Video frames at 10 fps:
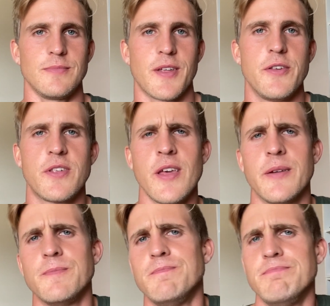You
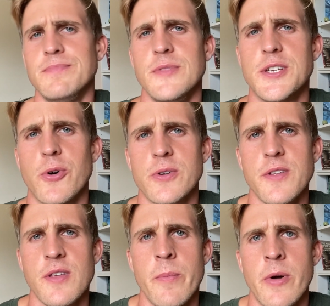sit, you talk to
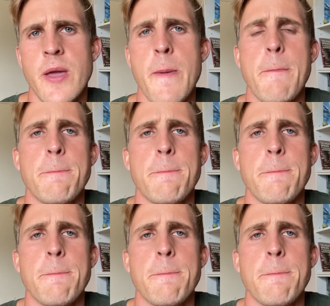somebody,